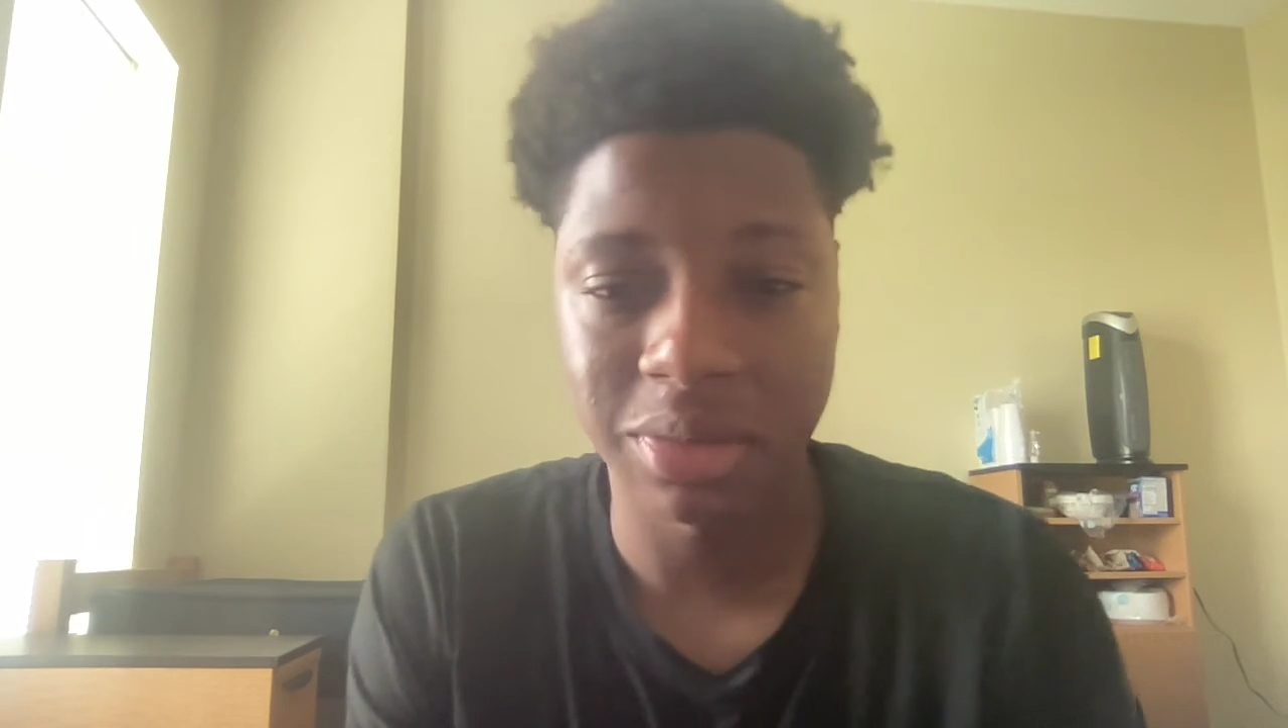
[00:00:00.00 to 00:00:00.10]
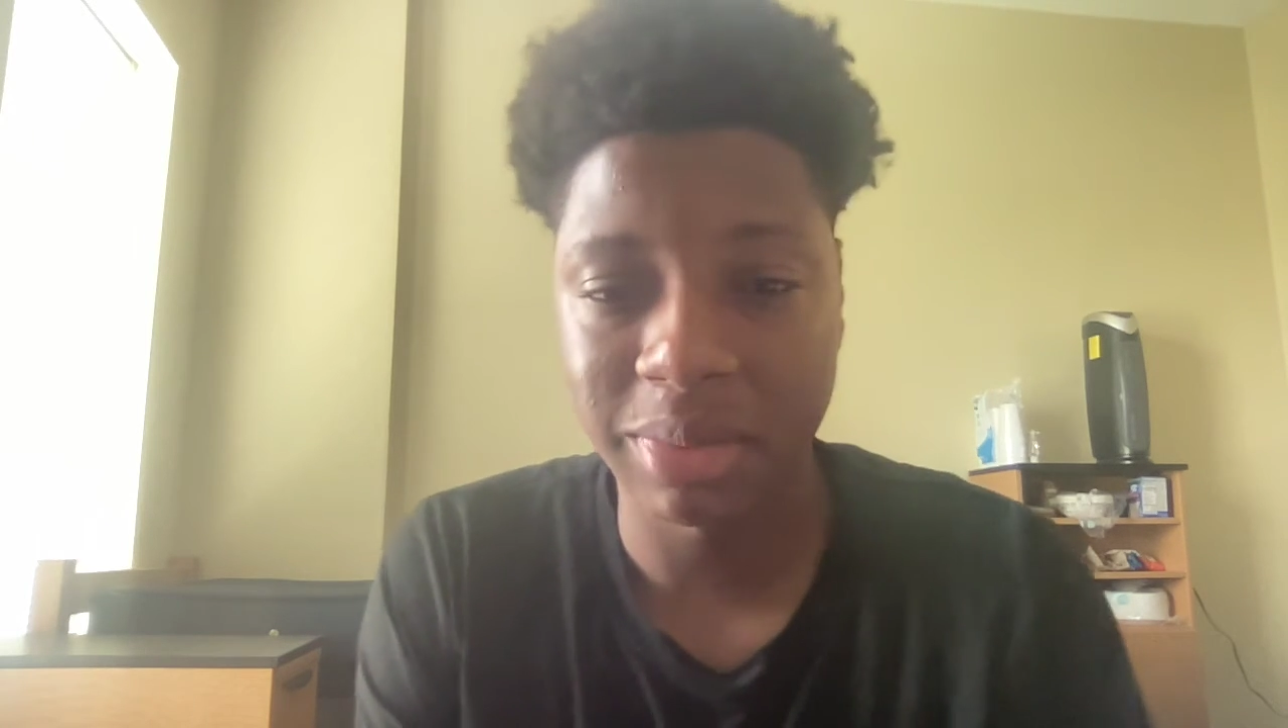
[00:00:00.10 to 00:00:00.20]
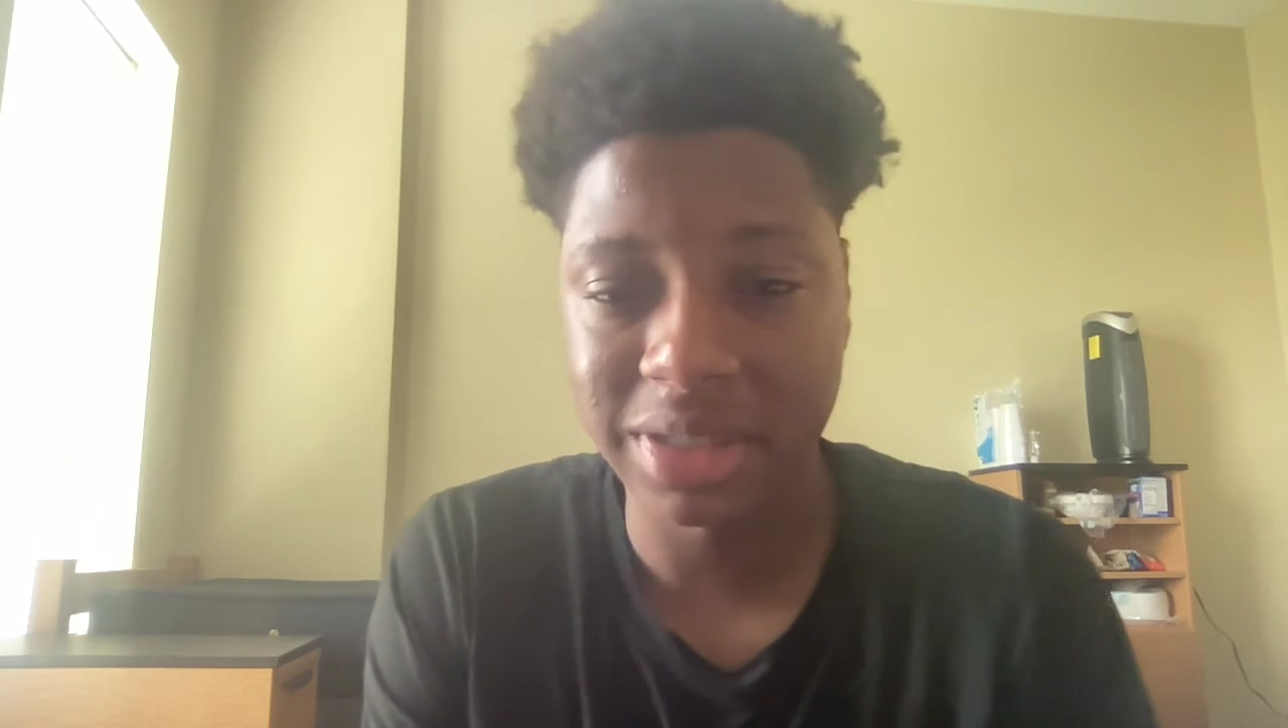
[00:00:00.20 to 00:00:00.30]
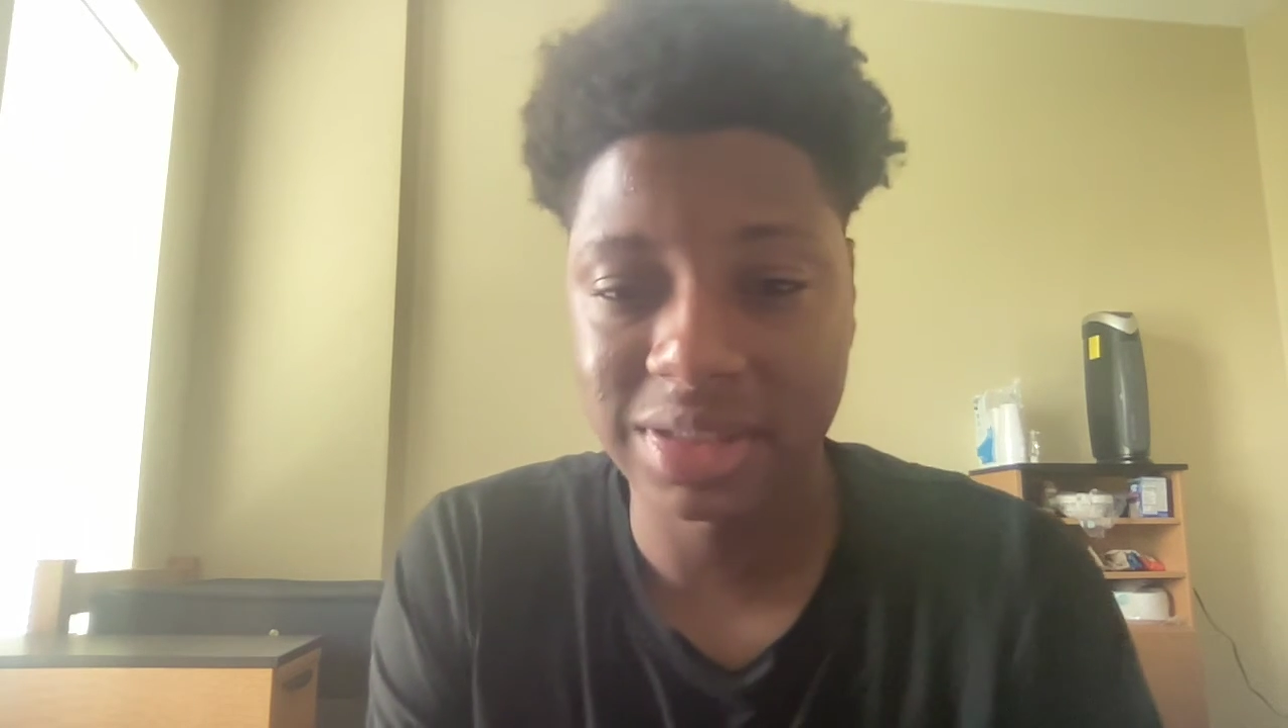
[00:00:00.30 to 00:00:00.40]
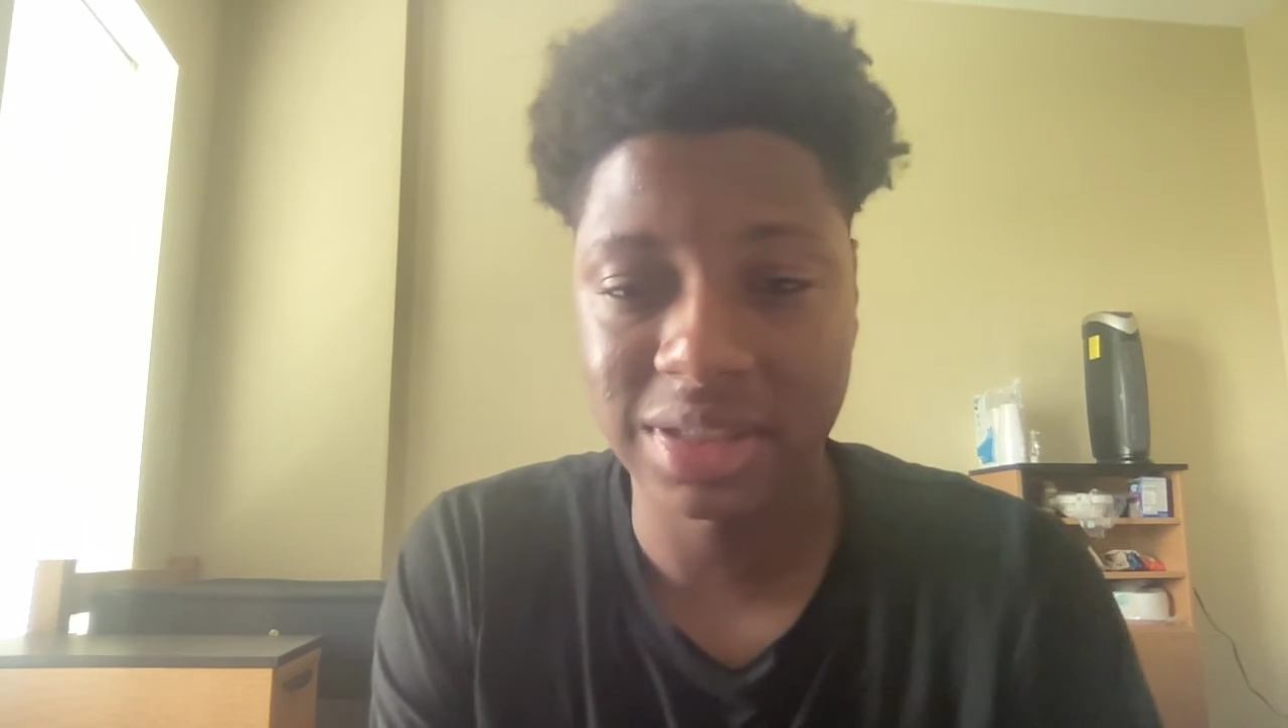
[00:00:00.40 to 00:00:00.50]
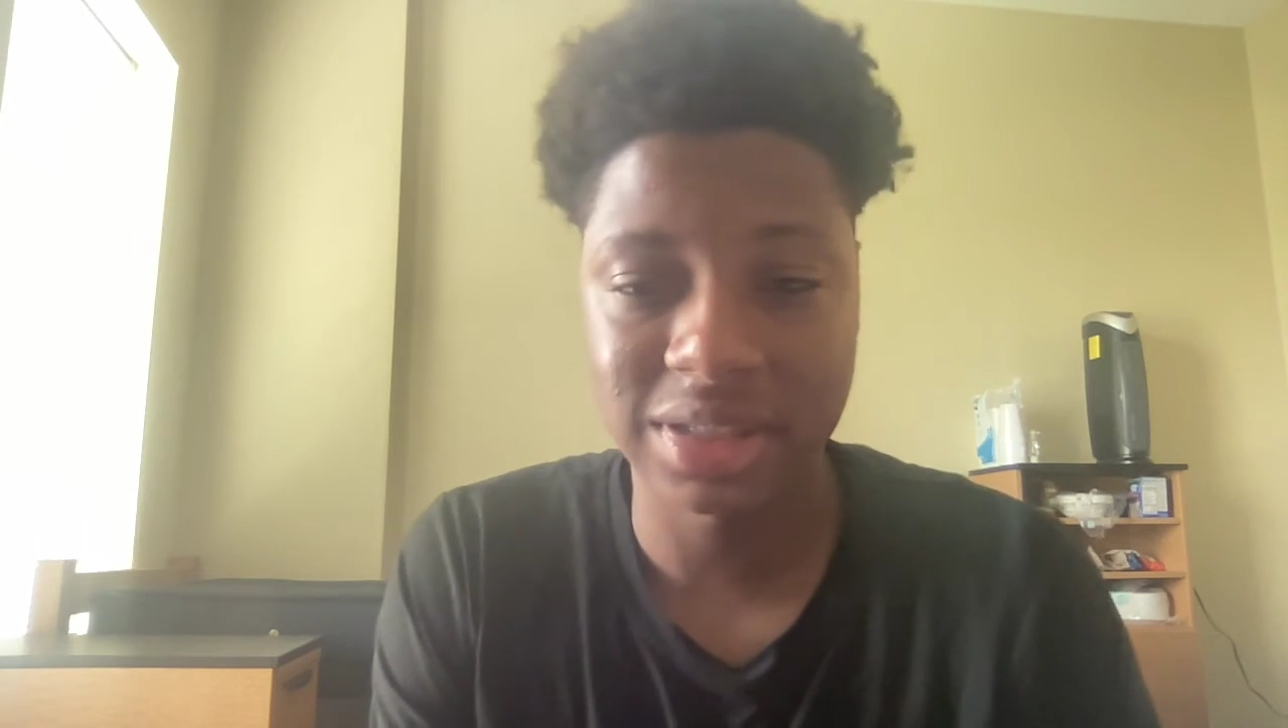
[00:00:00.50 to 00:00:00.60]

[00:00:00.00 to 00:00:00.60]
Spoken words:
of the biggest